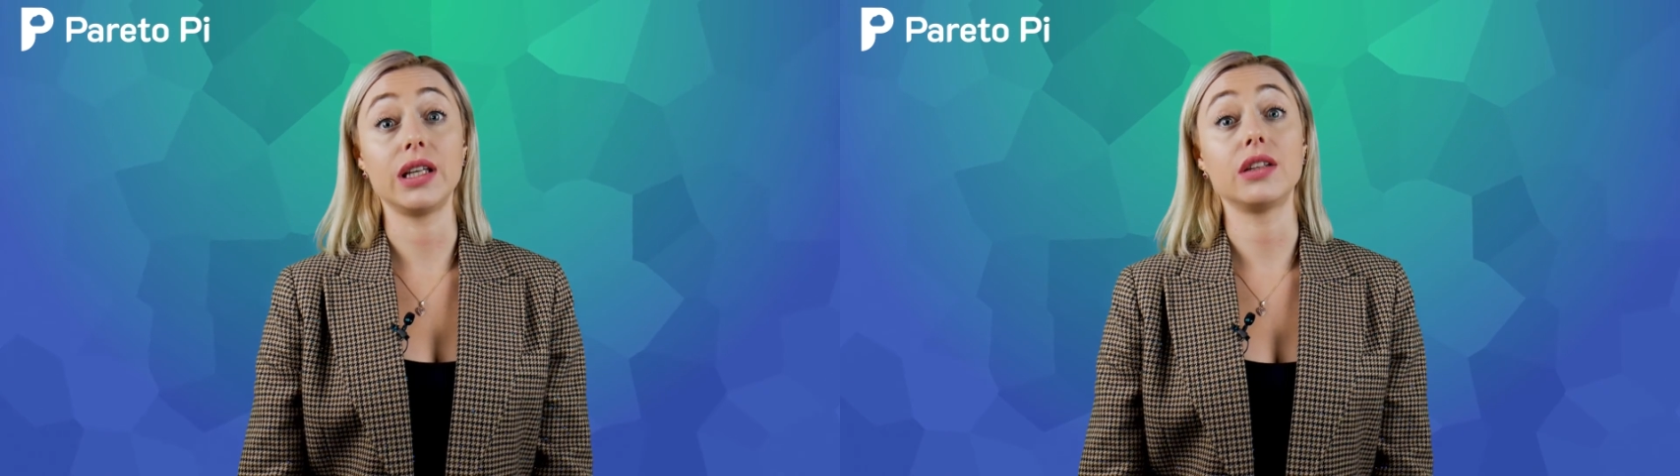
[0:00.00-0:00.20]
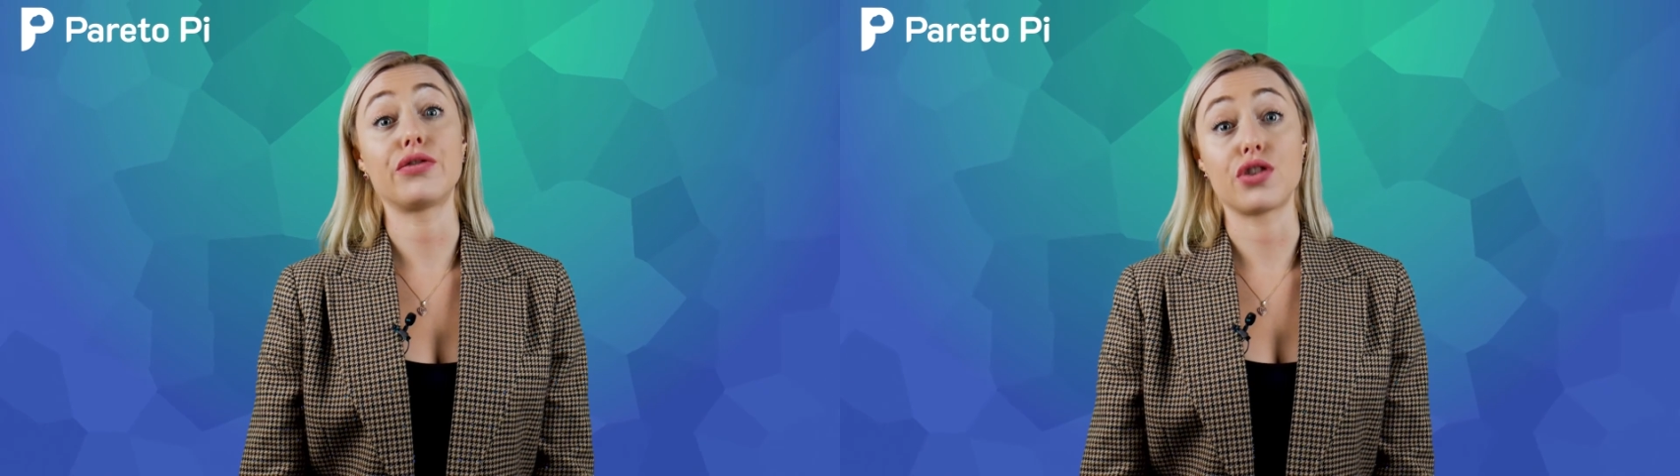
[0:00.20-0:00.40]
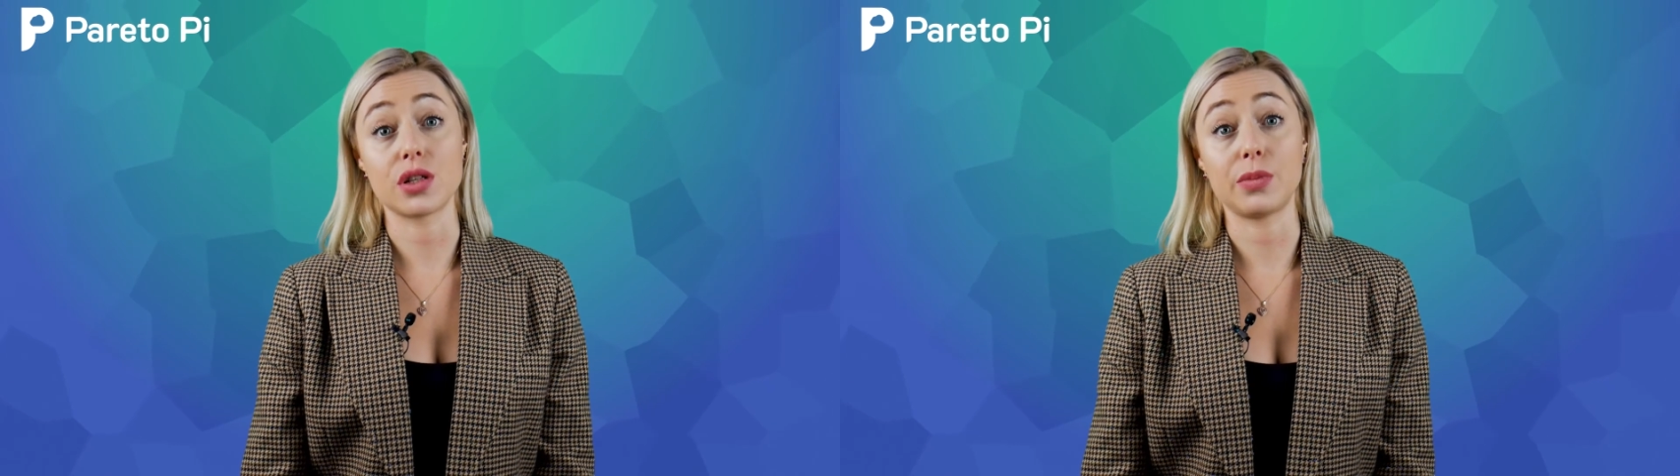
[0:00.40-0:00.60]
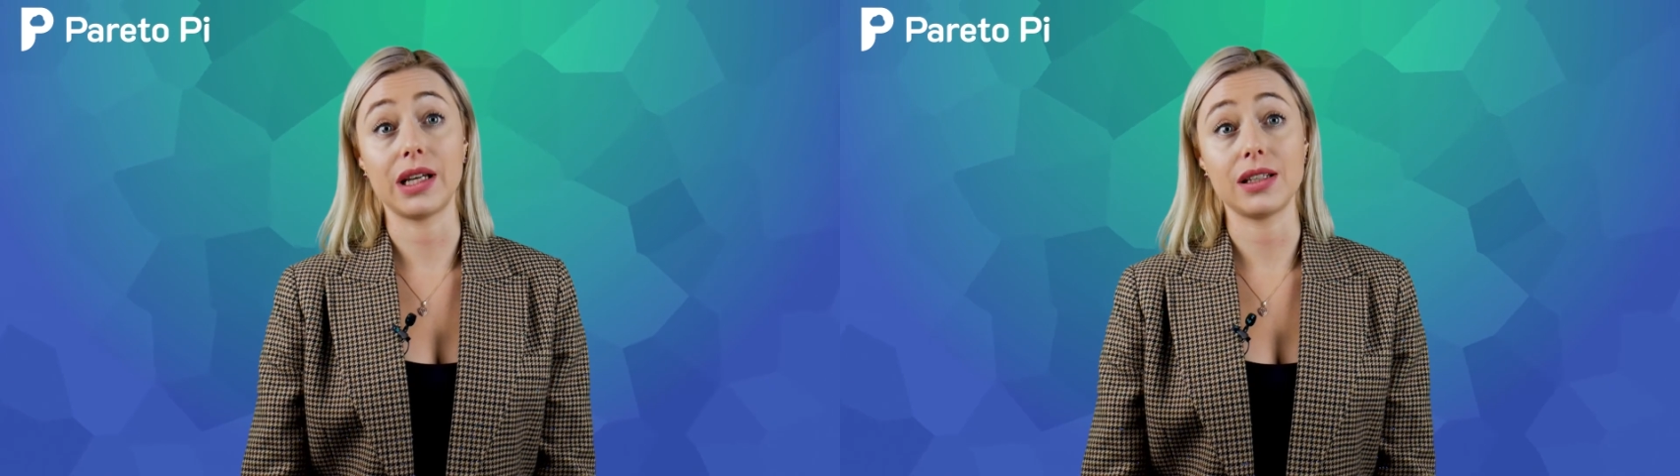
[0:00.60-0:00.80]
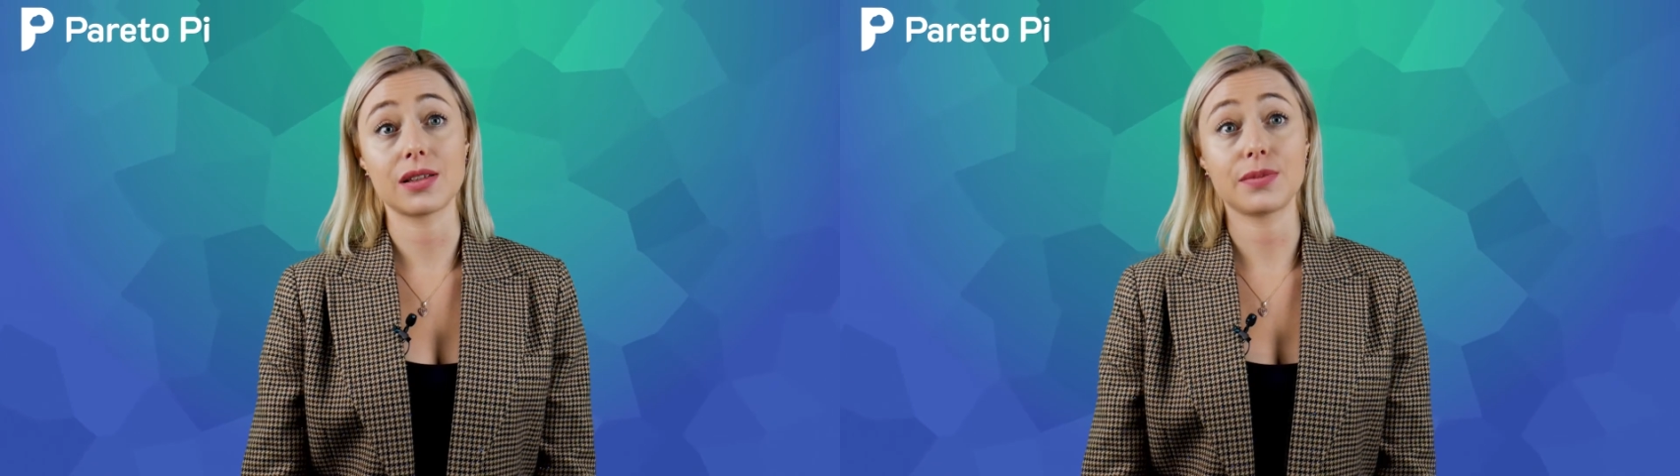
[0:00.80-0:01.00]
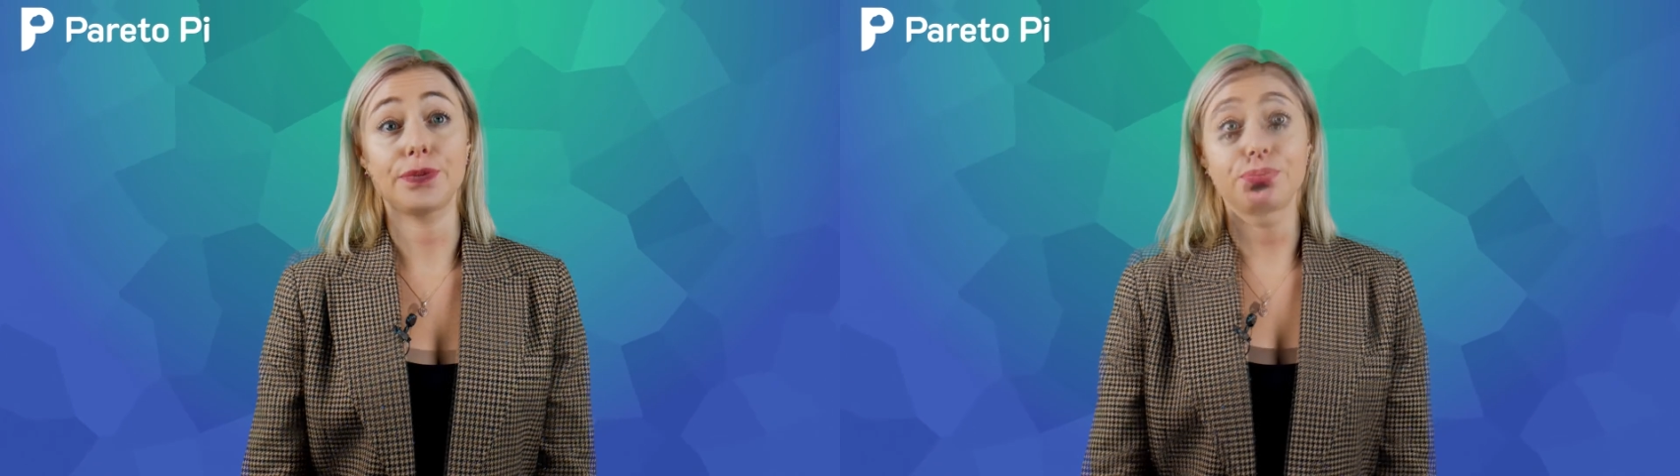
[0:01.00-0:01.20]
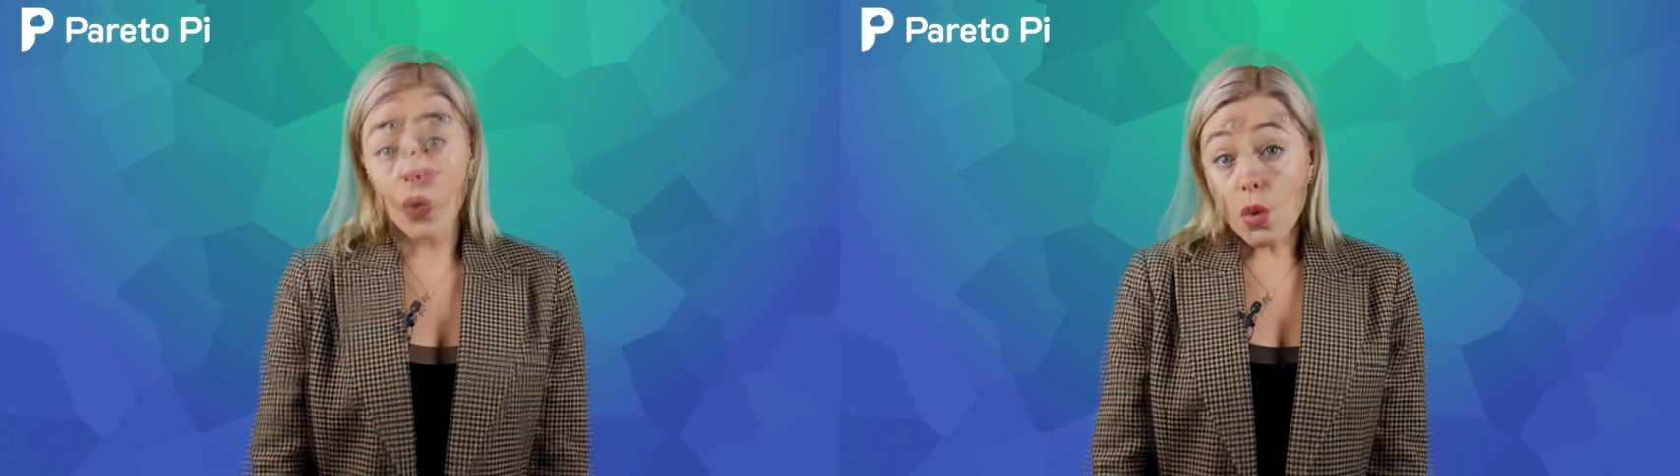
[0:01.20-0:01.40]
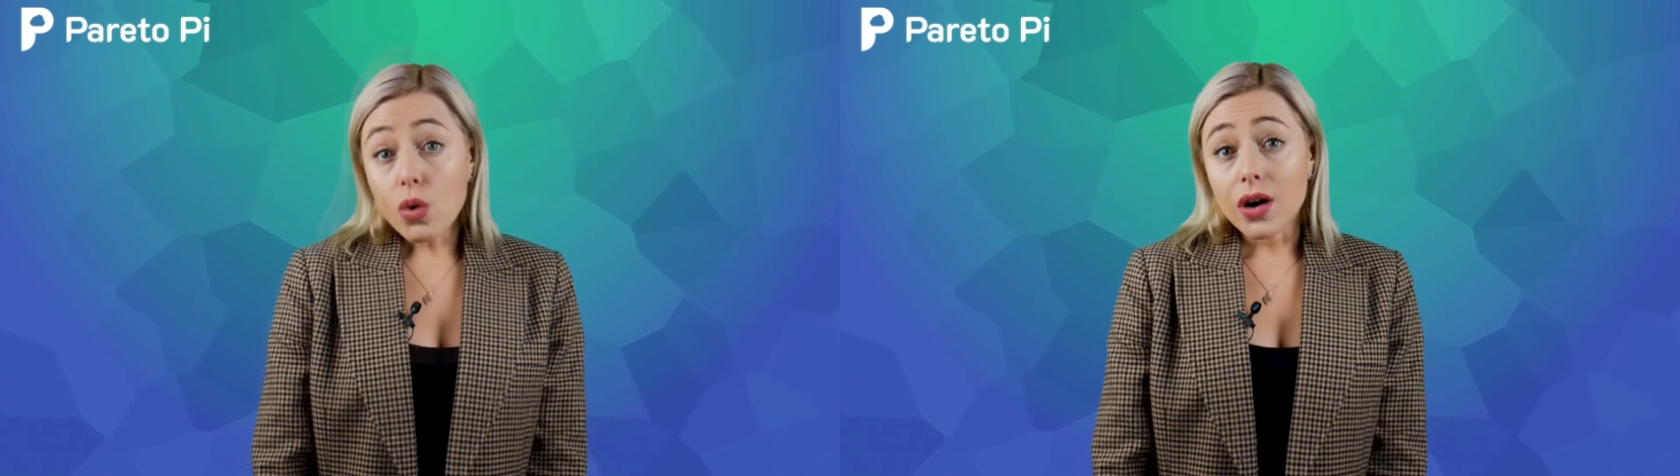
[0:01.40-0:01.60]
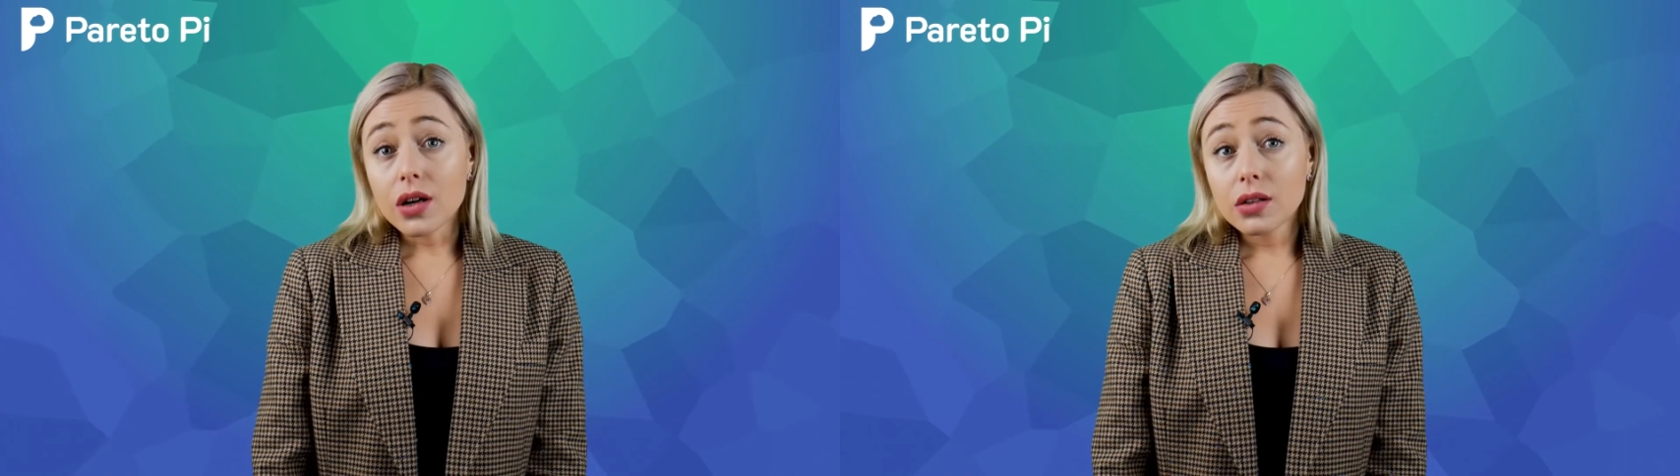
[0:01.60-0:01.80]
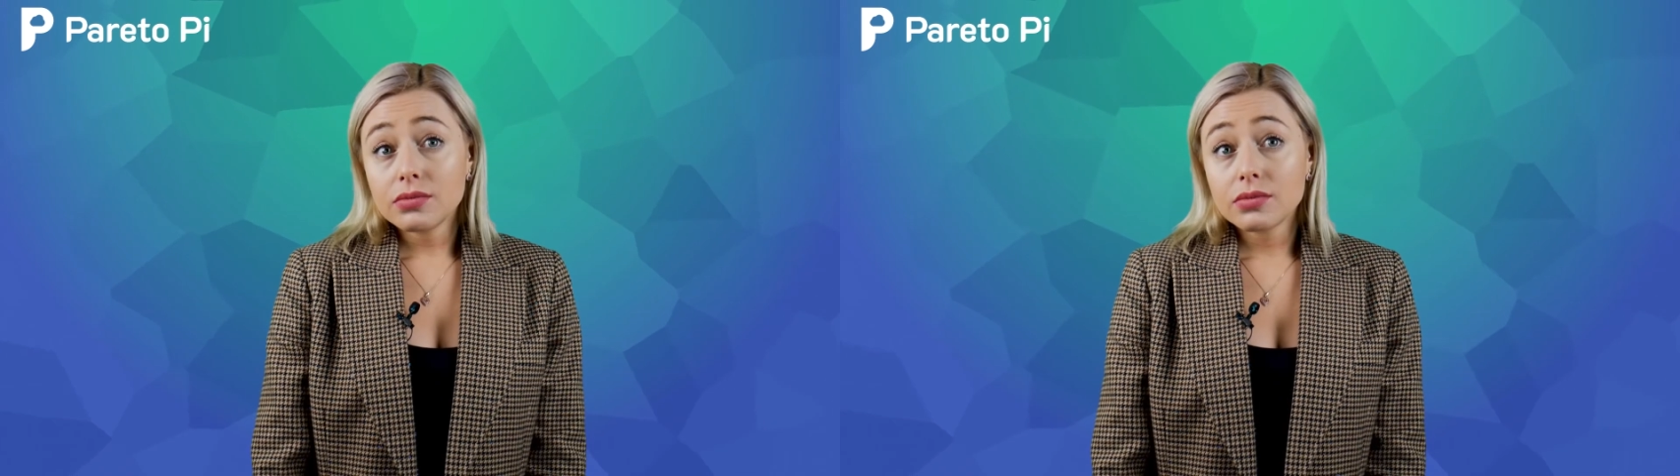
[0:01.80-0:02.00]
in the first place.
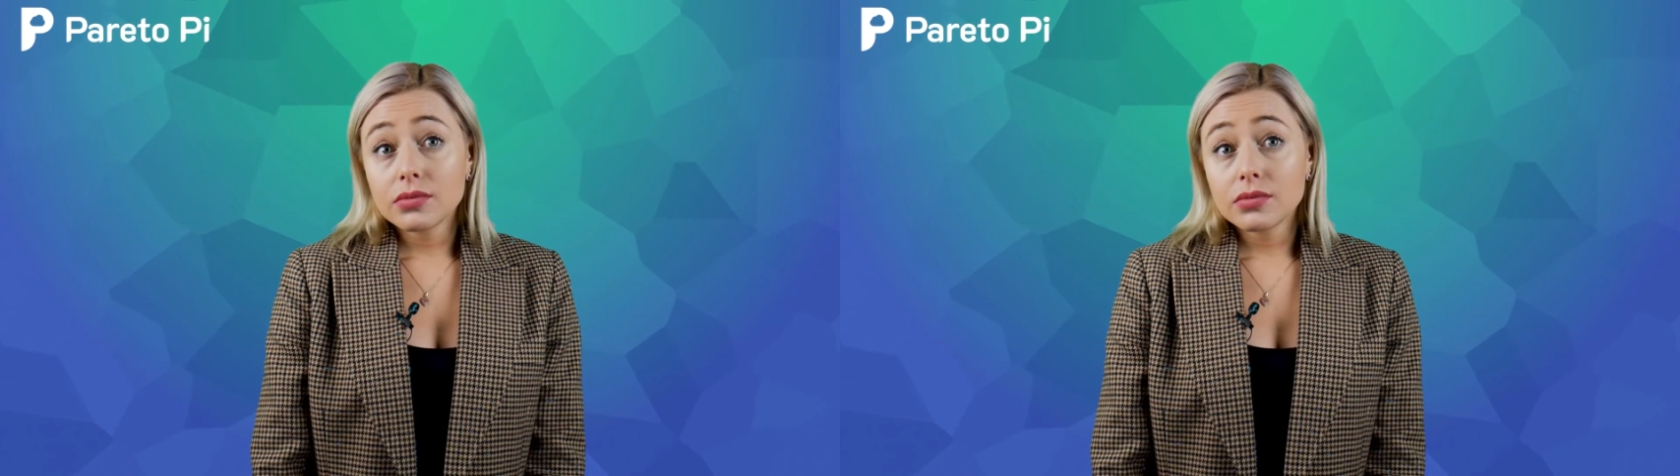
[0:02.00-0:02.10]
Or